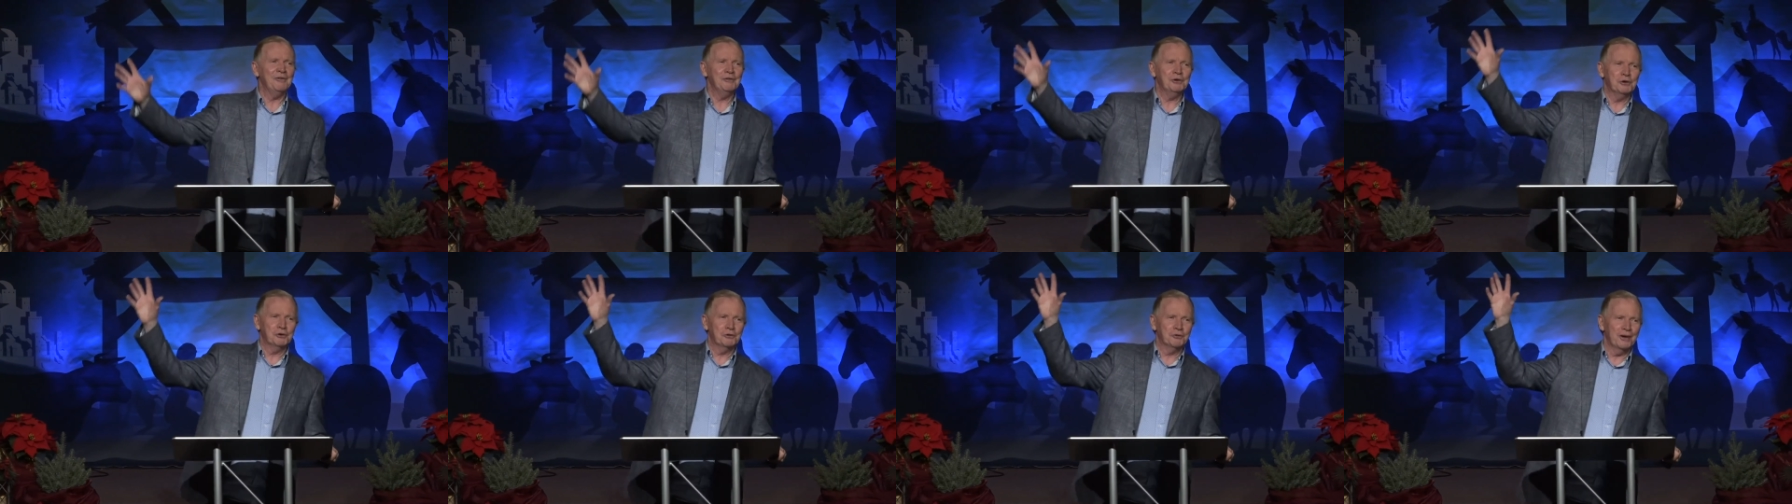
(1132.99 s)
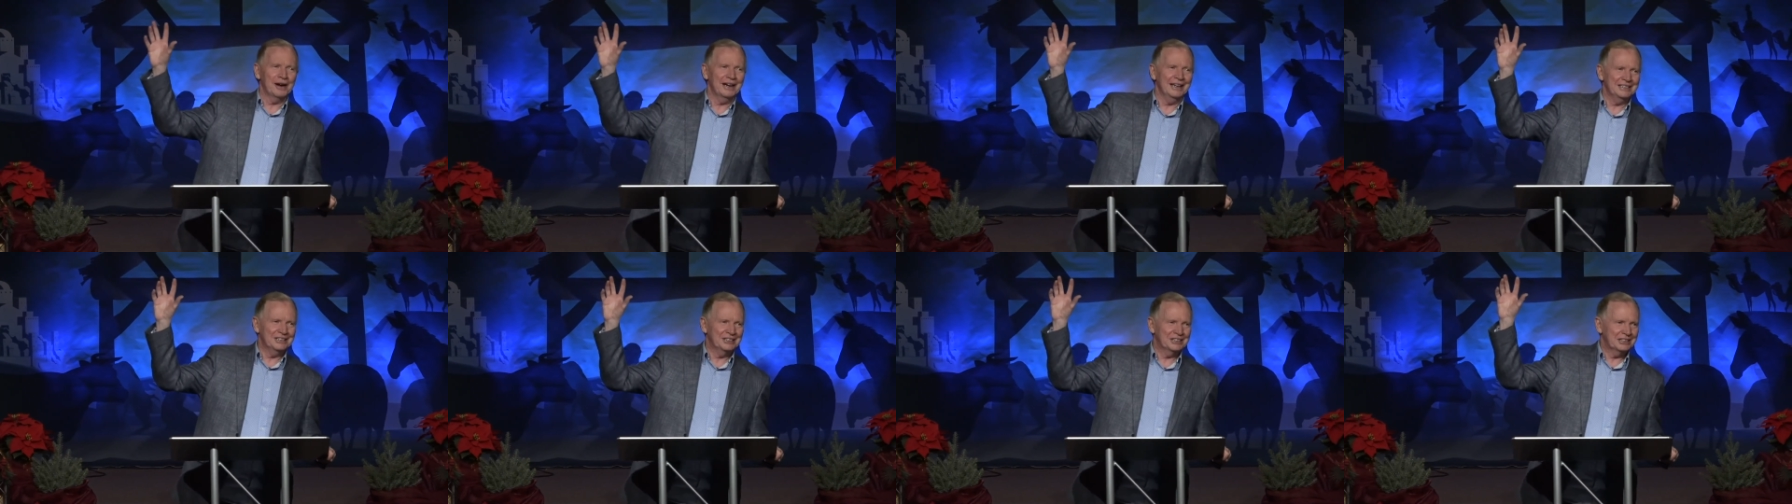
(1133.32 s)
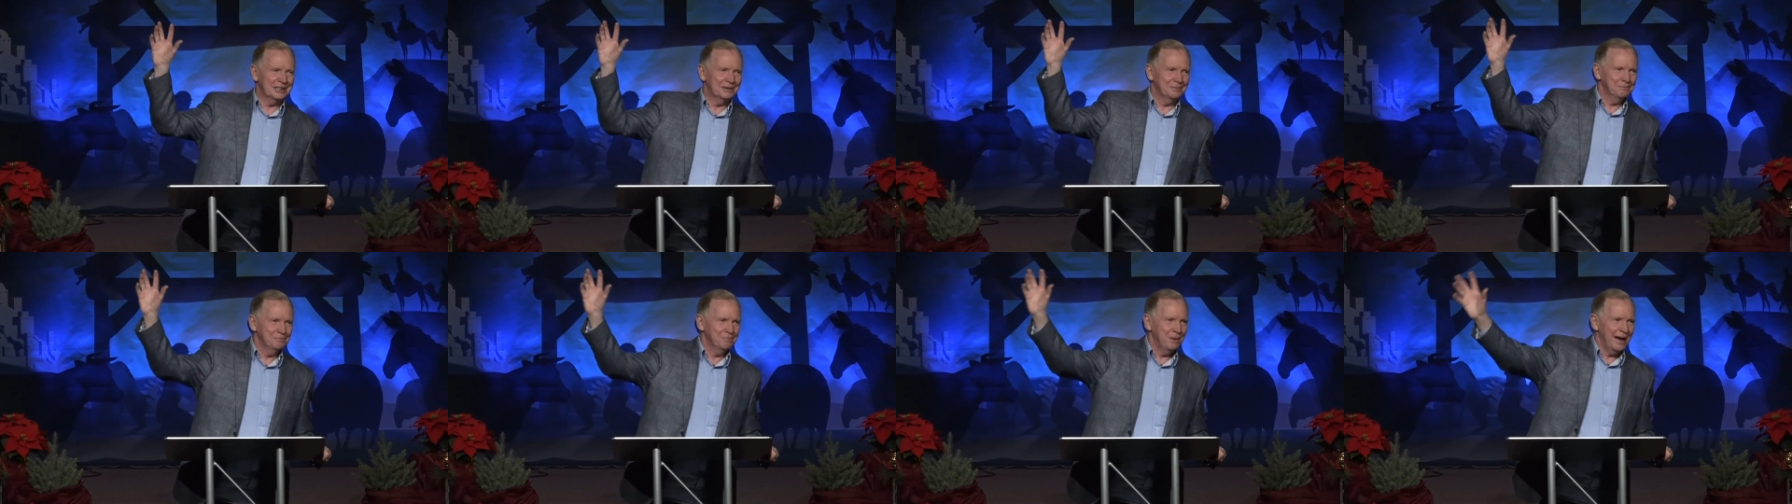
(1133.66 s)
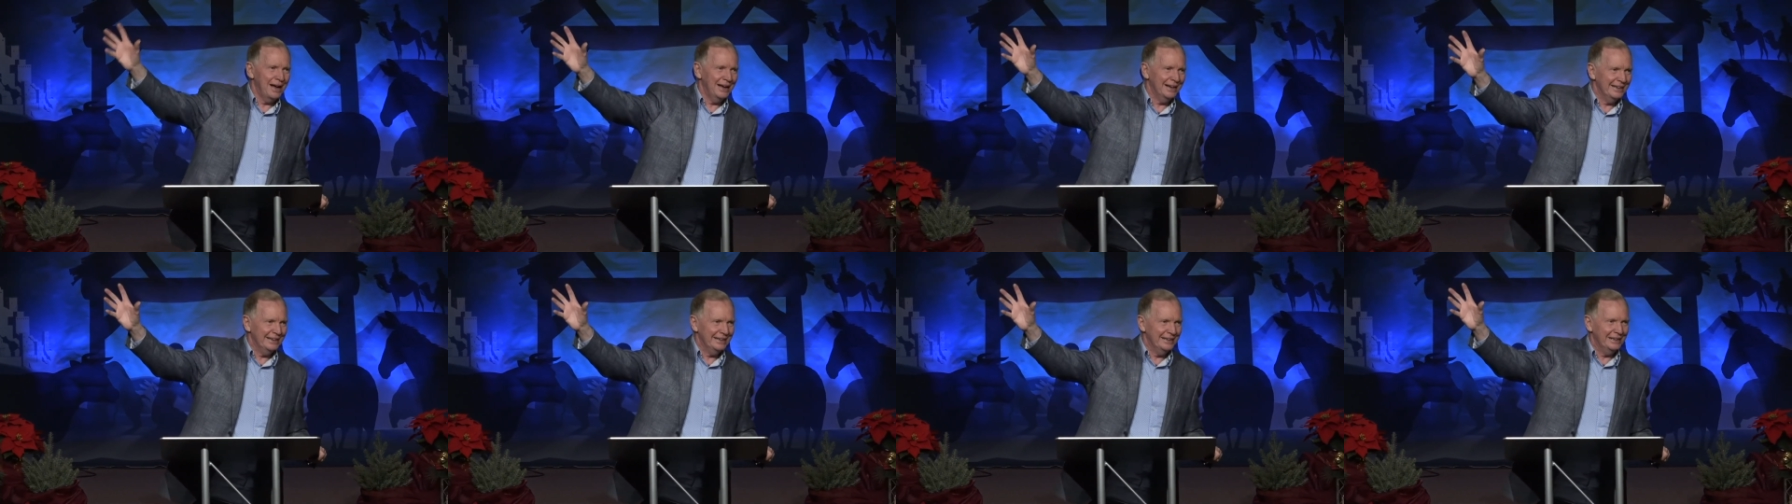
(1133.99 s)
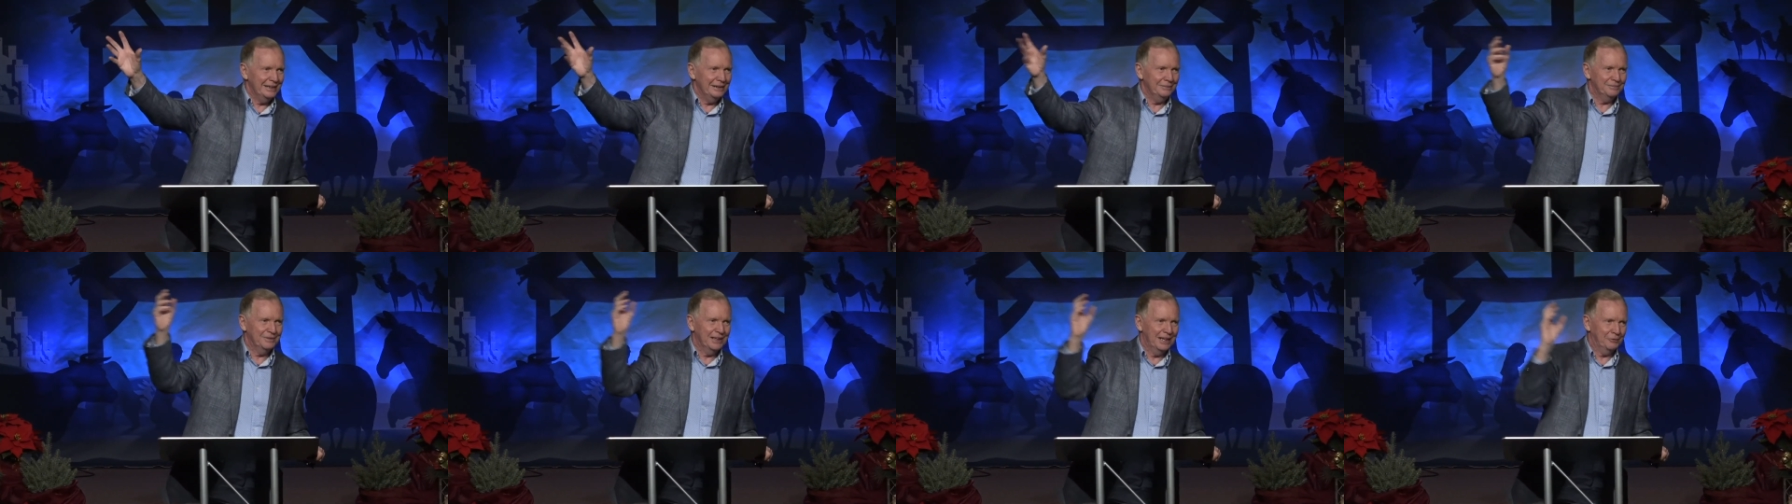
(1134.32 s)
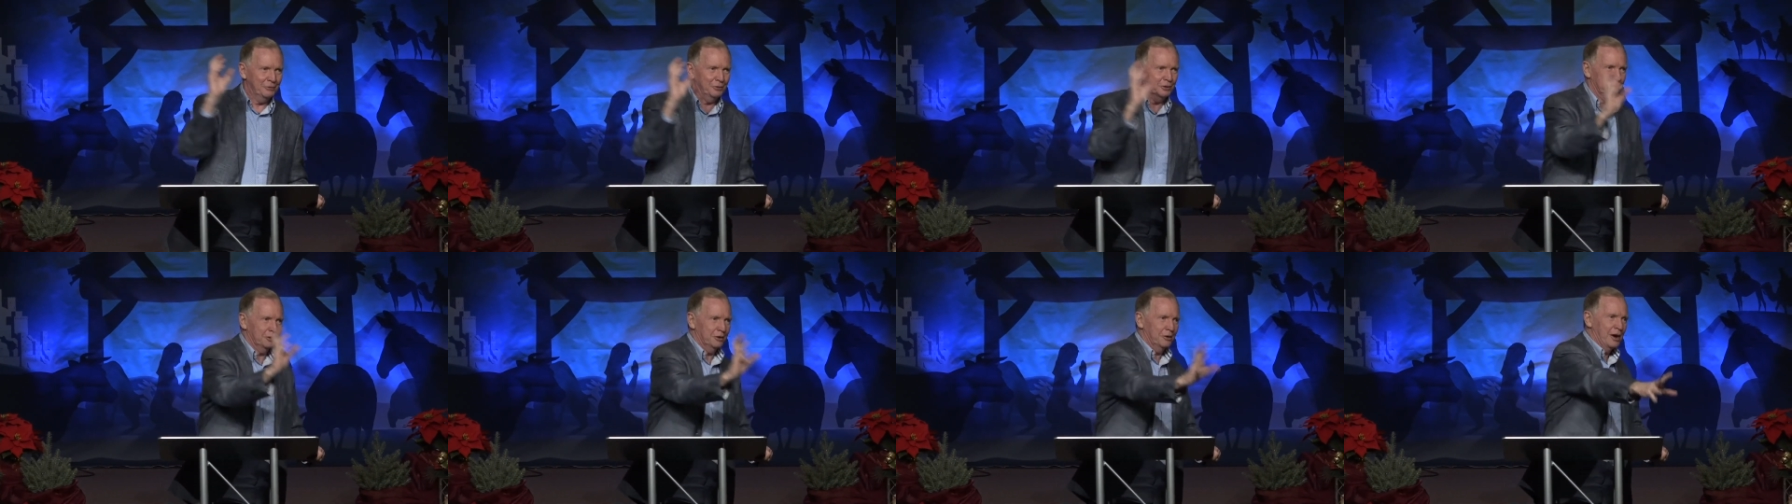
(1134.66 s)
will raise somebody up that
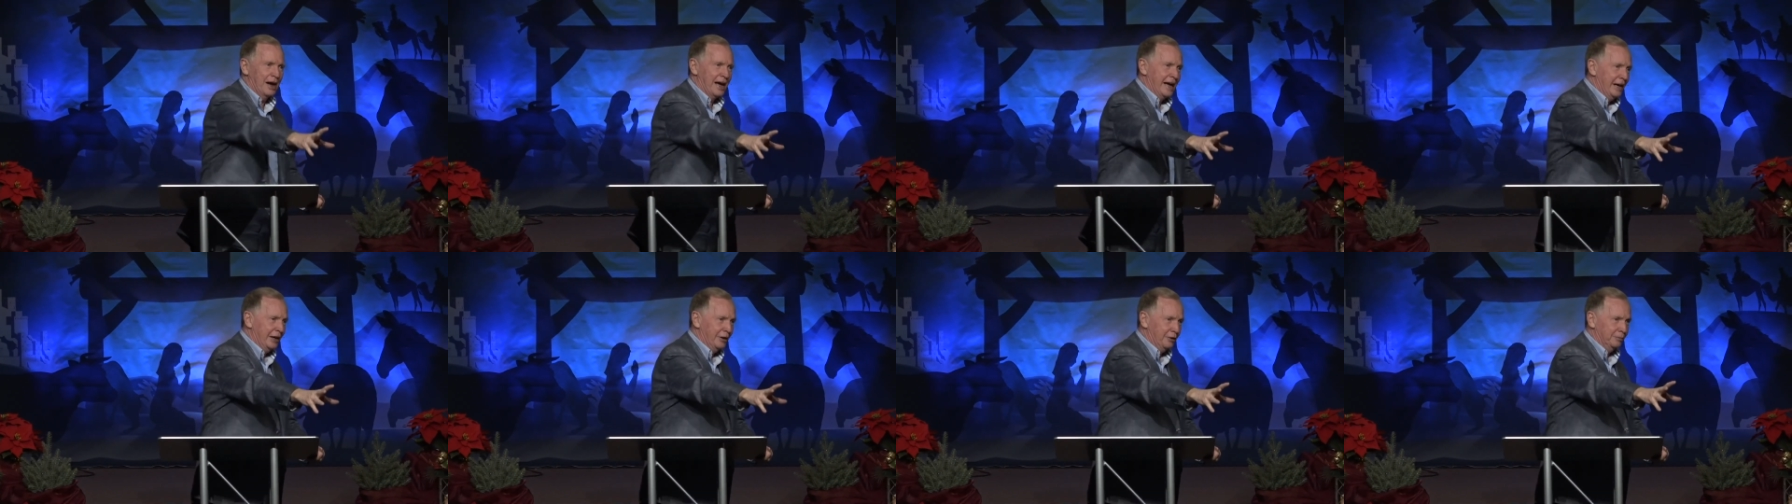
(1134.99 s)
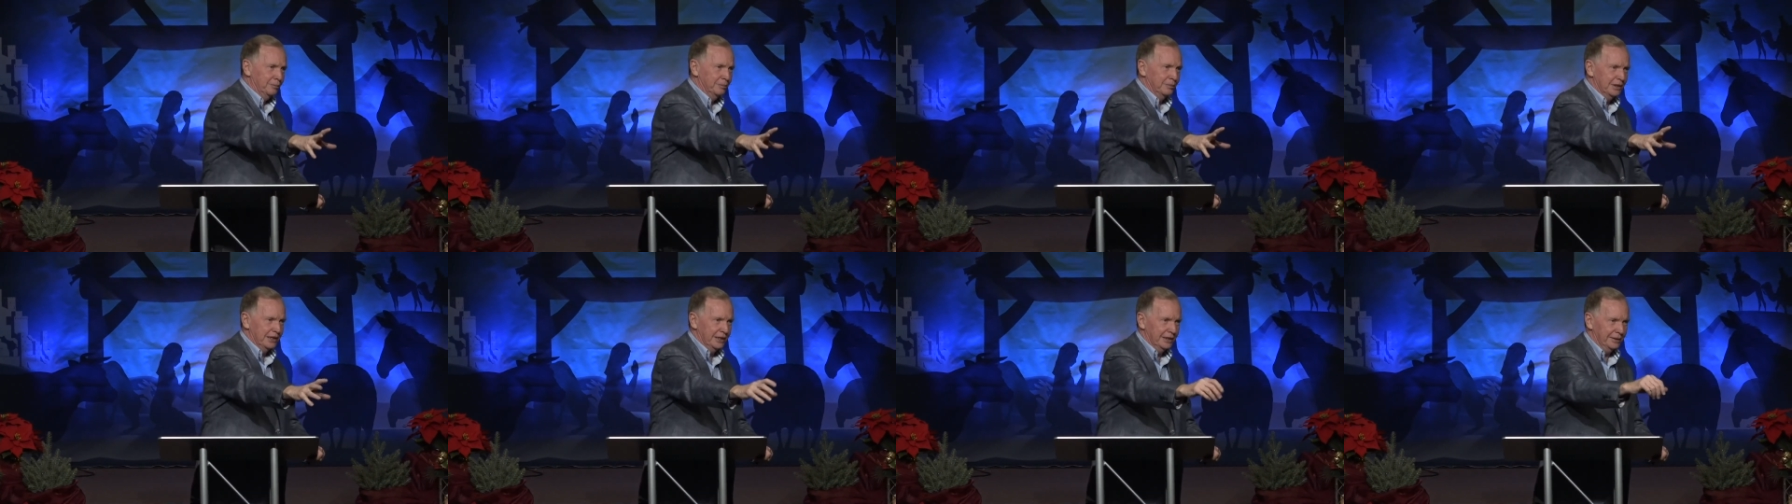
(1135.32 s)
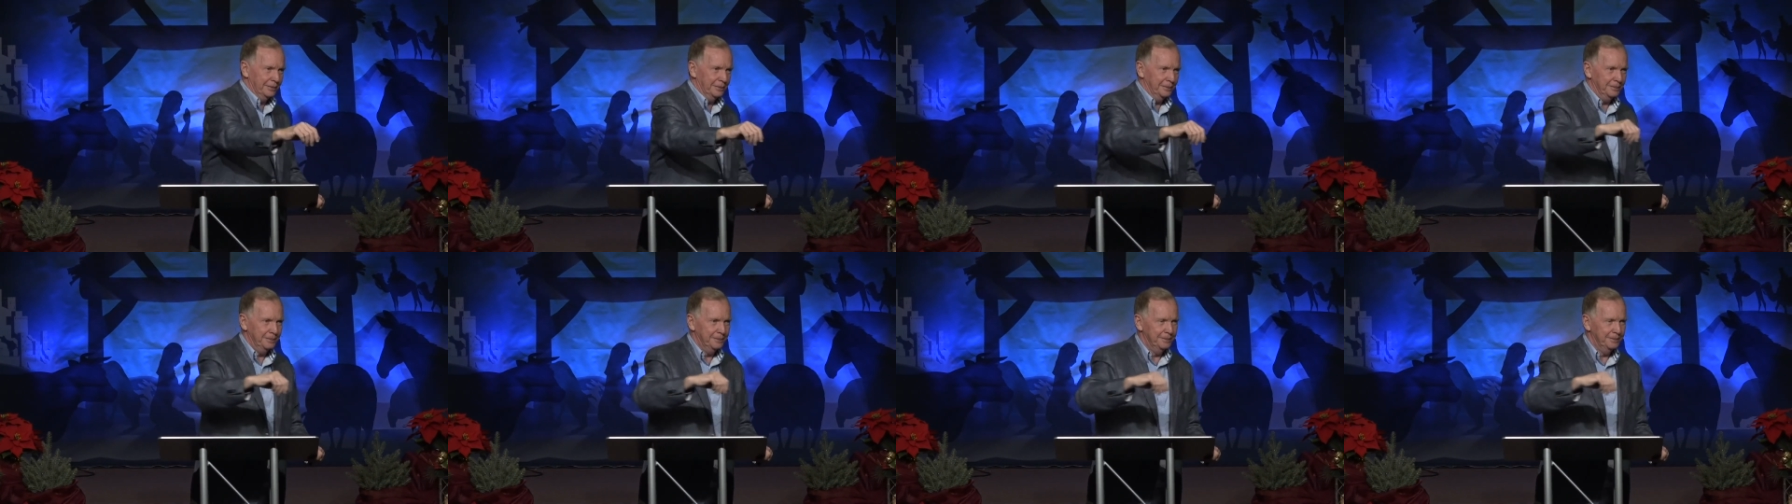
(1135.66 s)
will help them.